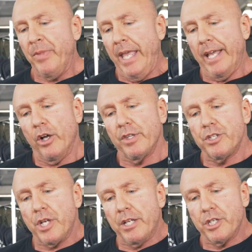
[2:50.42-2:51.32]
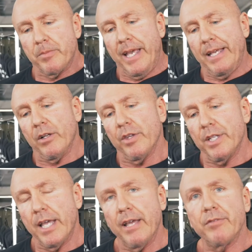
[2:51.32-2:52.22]
And on the judging panel the
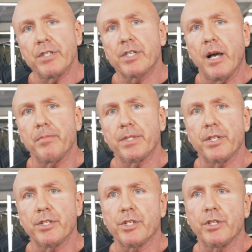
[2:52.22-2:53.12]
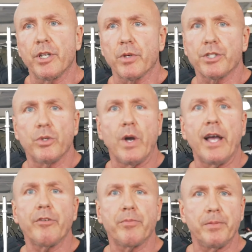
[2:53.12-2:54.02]
day of this competition, there were two
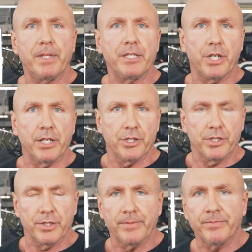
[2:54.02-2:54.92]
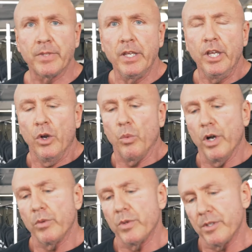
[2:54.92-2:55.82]
IFBB judges.
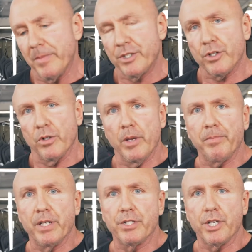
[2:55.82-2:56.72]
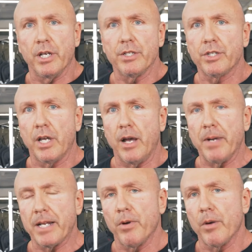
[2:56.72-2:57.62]
One was a Mr. Olympia judge,
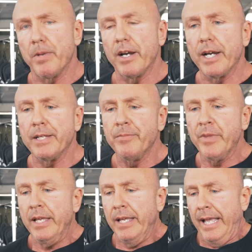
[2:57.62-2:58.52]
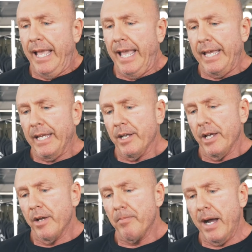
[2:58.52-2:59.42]
Mike Barberi. And
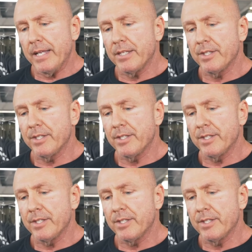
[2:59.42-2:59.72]
Mike